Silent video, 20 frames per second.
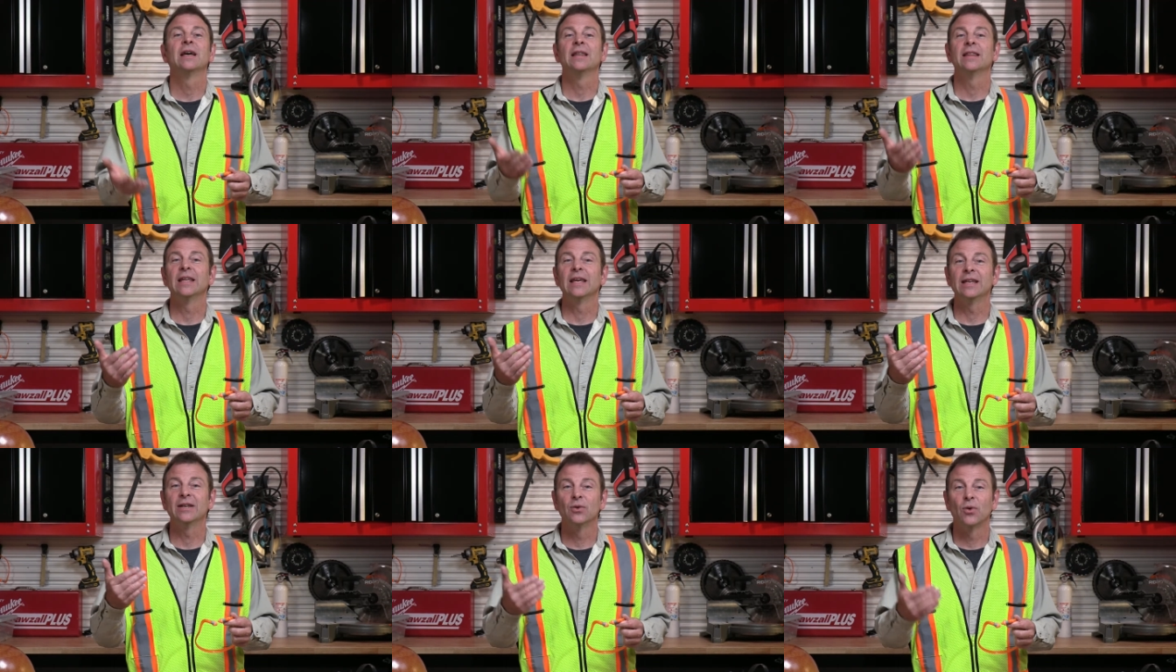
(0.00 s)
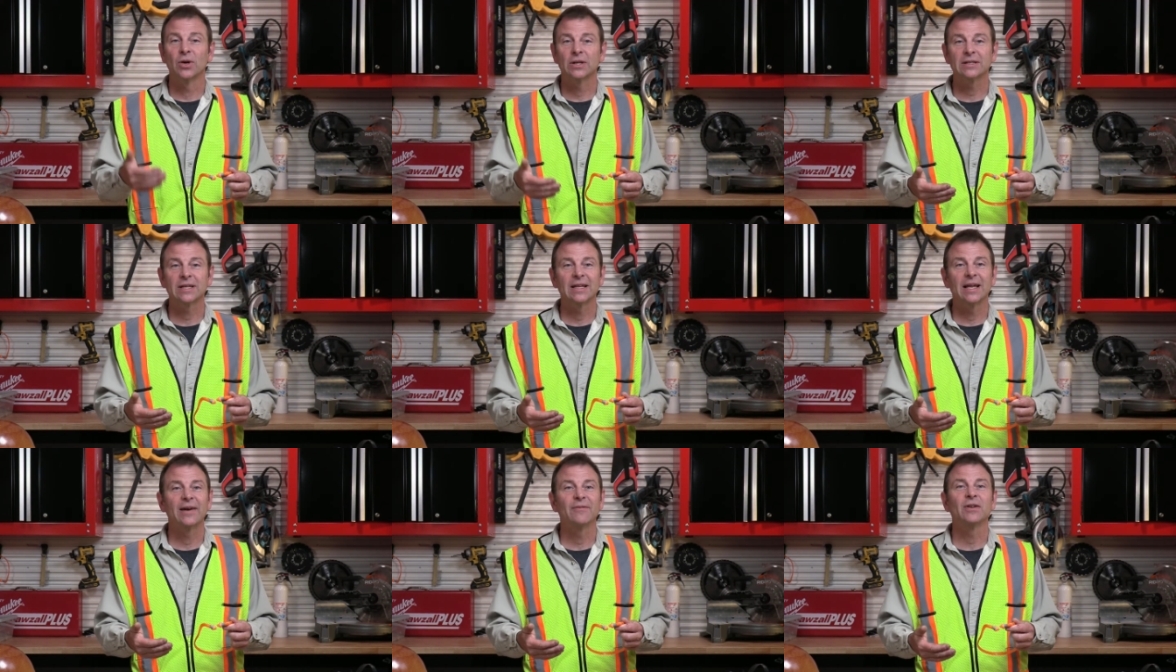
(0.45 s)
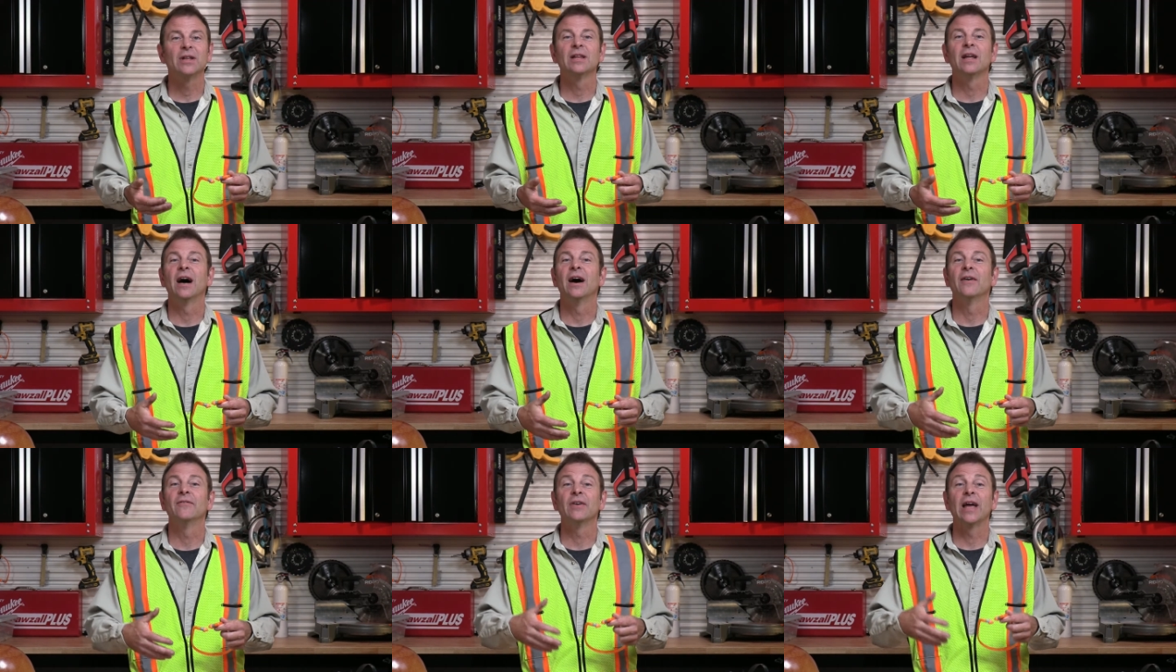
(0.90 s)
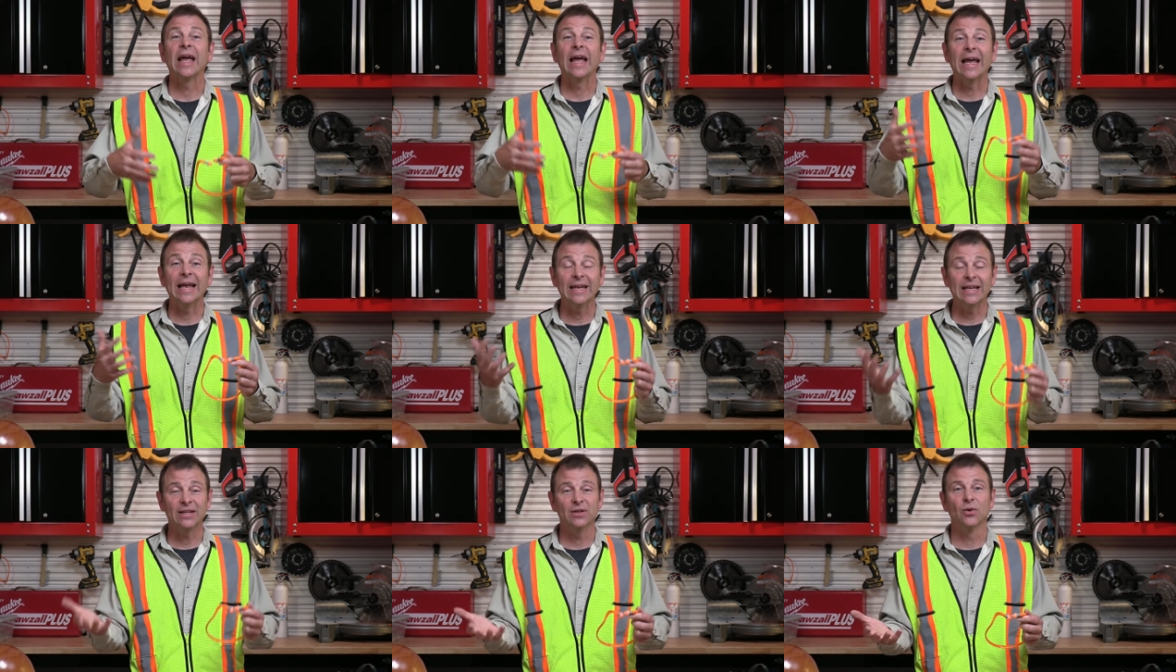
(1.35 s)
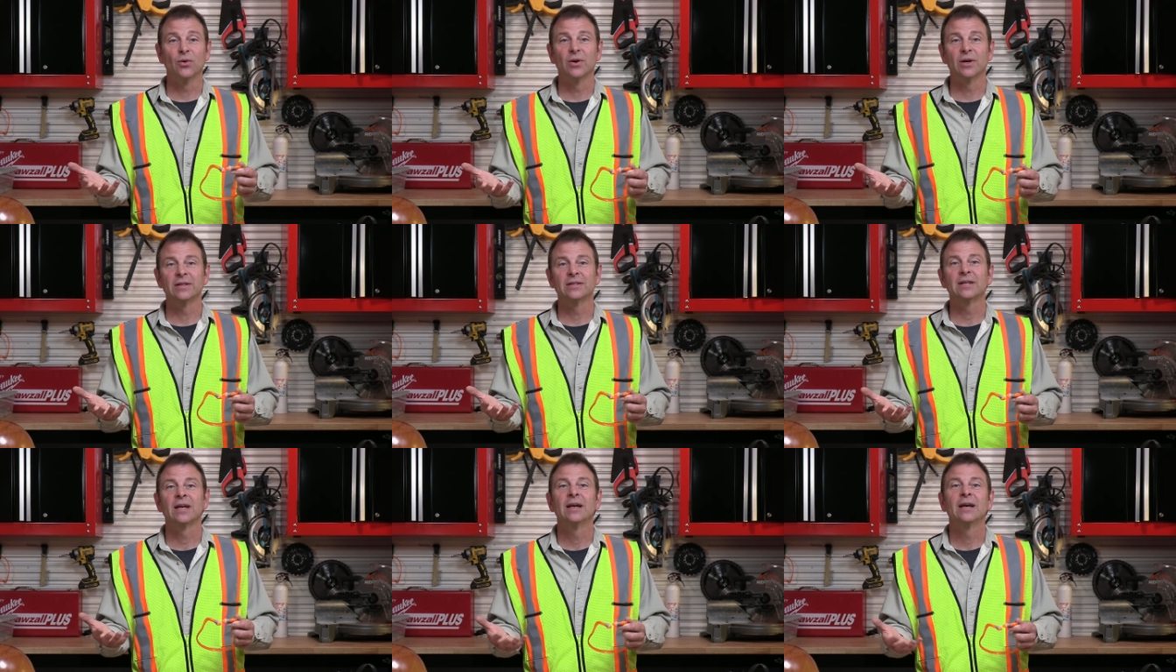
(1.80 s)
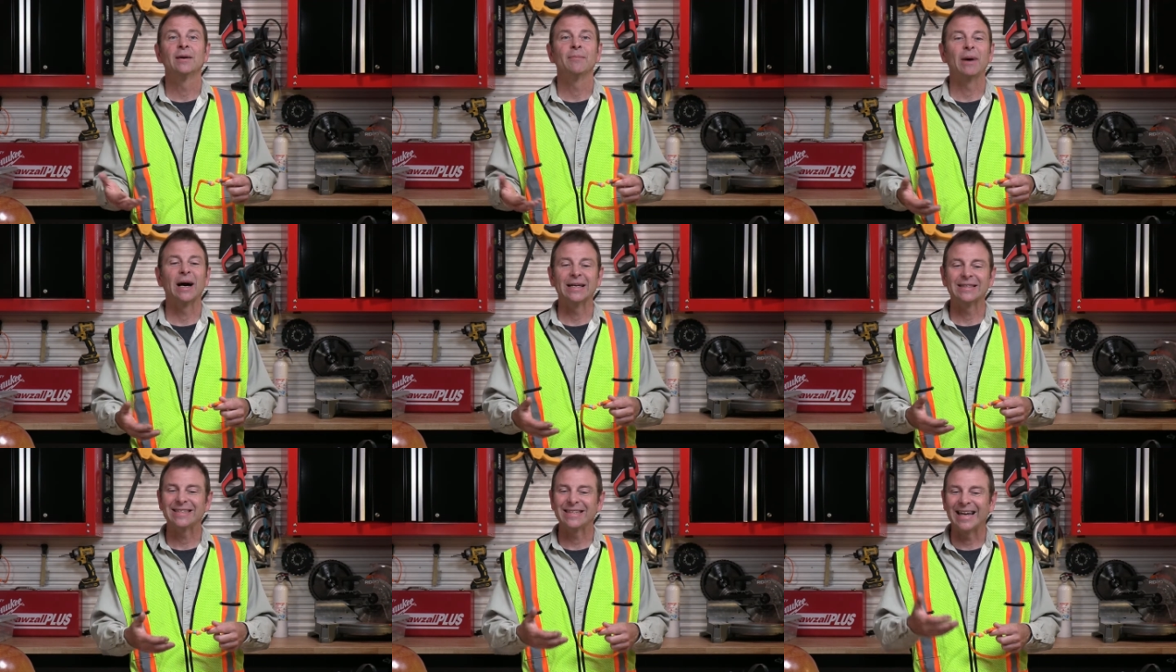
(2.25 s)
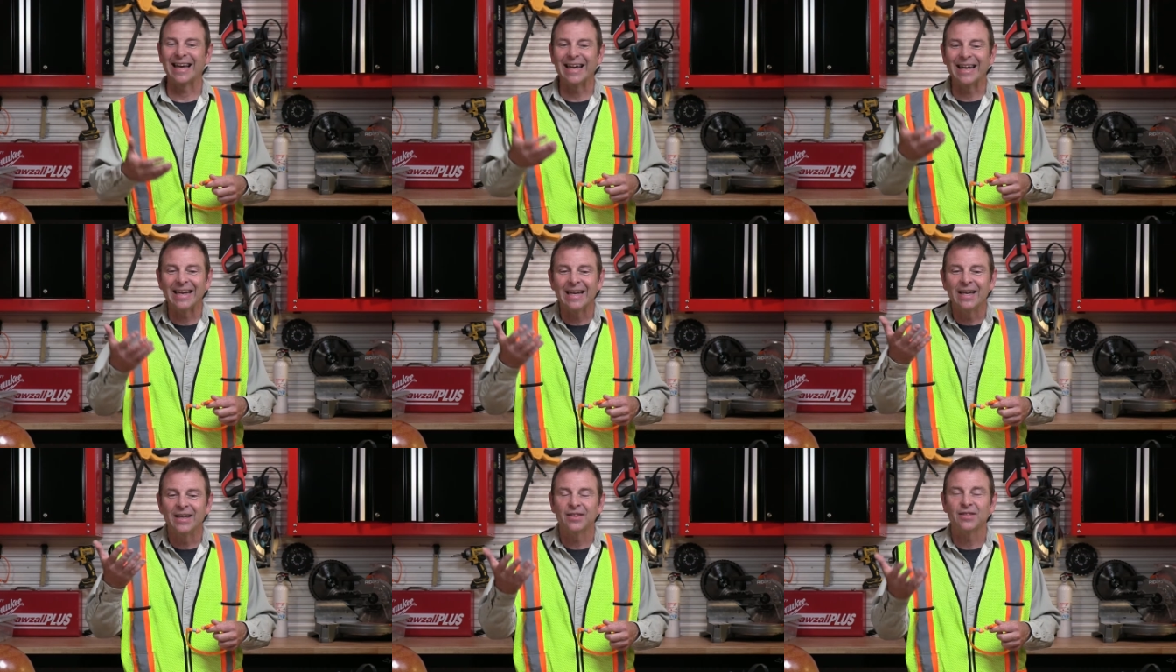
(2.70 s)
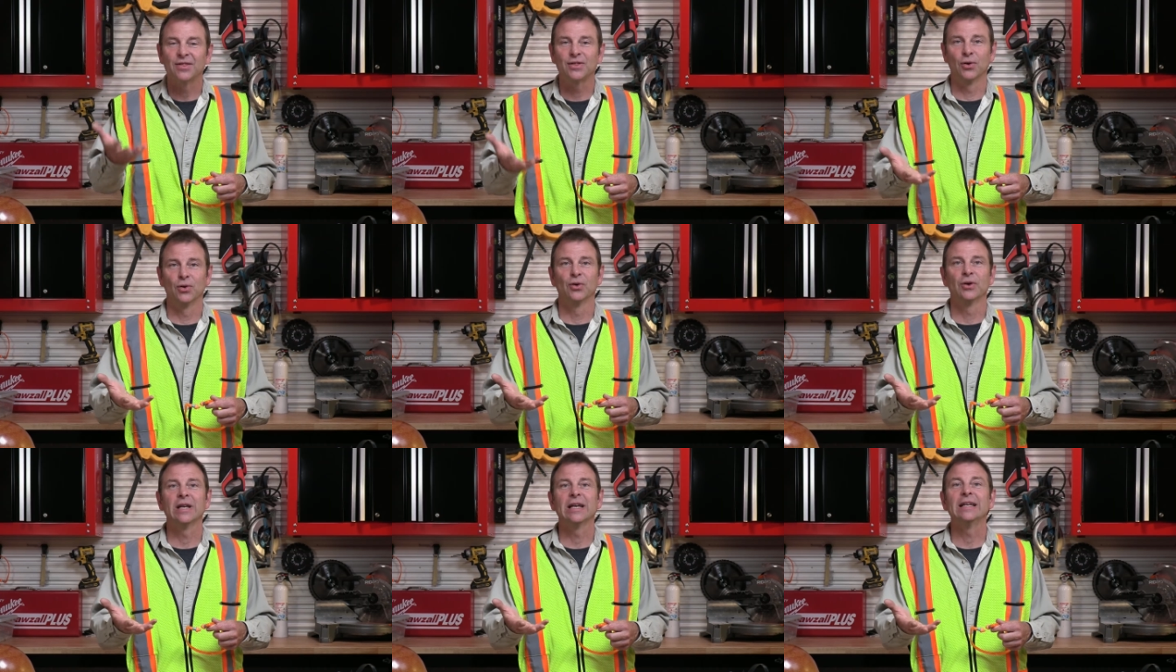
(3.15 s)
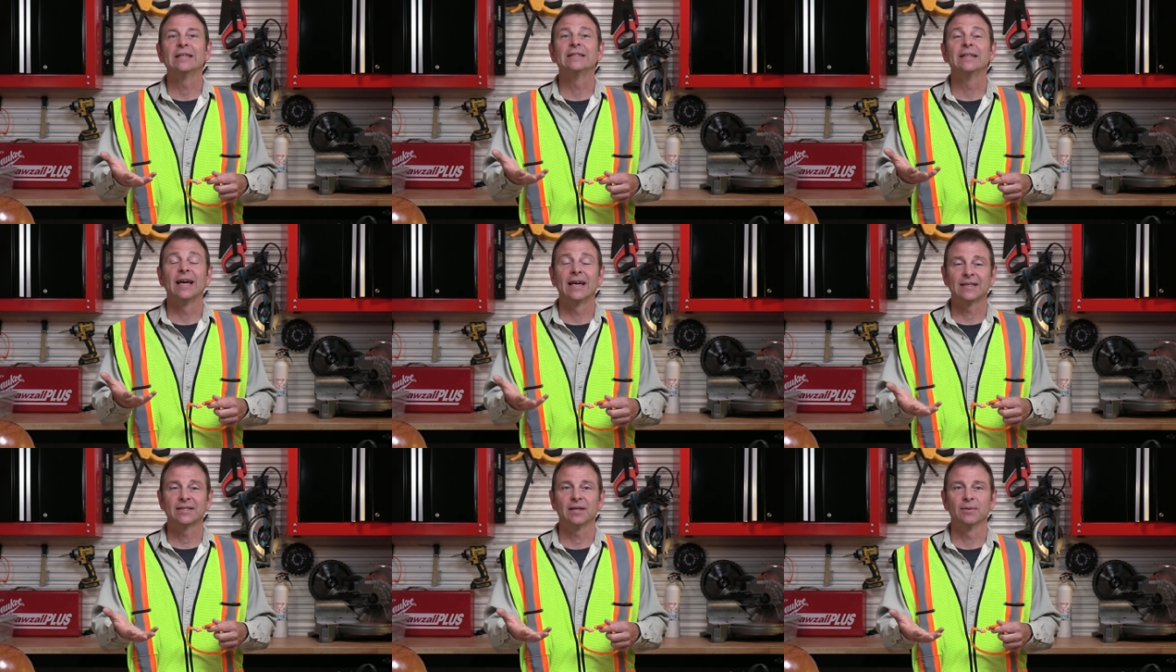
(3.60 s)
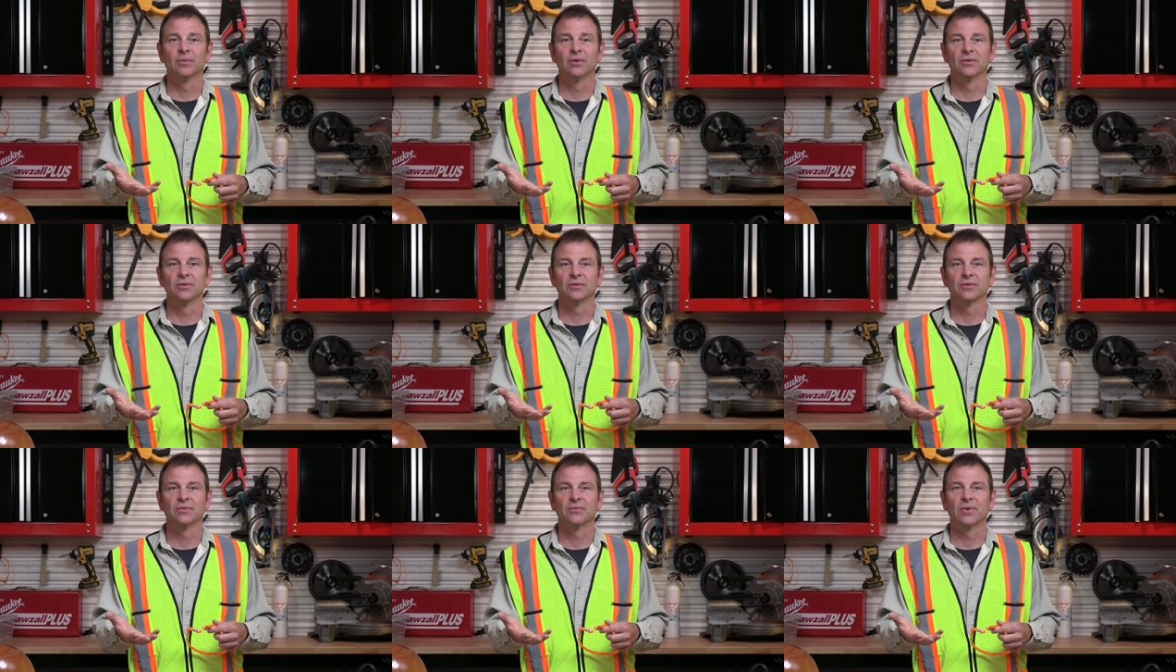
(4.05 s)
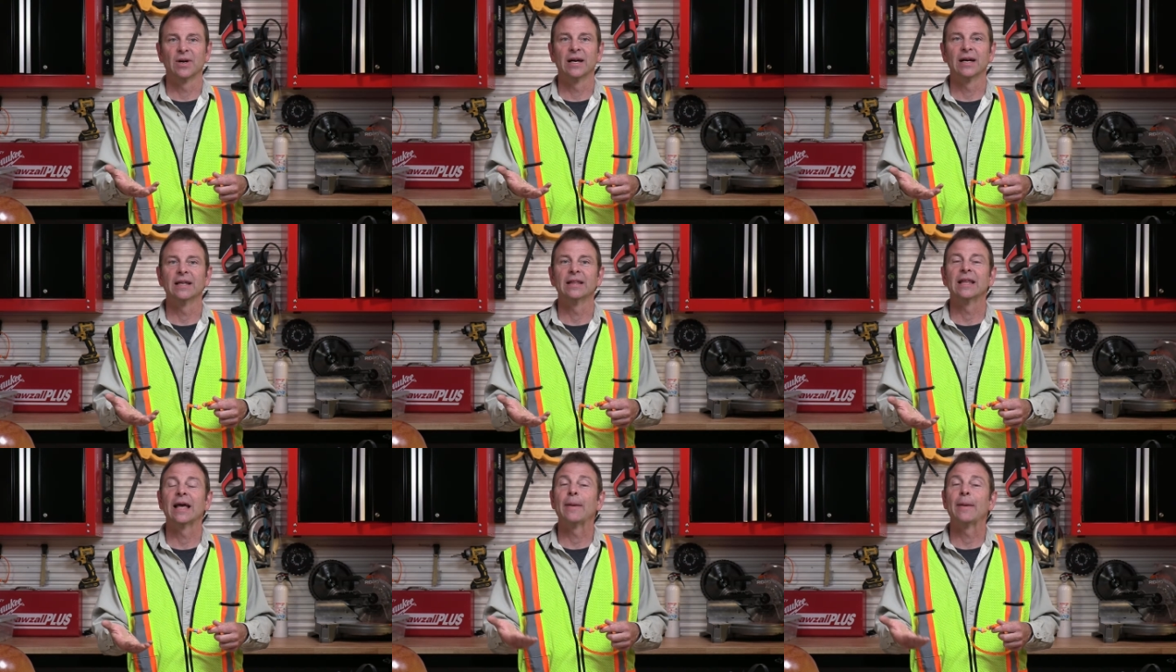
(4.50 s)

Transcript: the noise level of any noise by, say, thirty decibels, right?